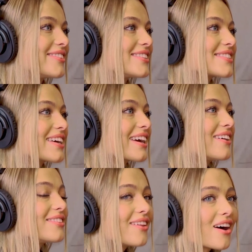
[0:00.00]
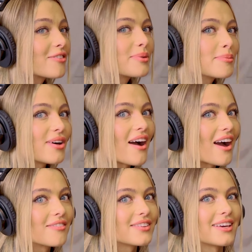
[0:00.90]
It's like a lot of people
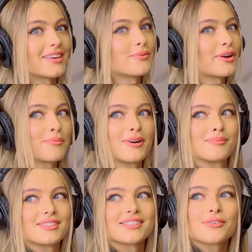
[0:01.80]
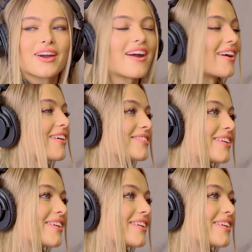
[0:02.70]
have like weird bumps. It's okay.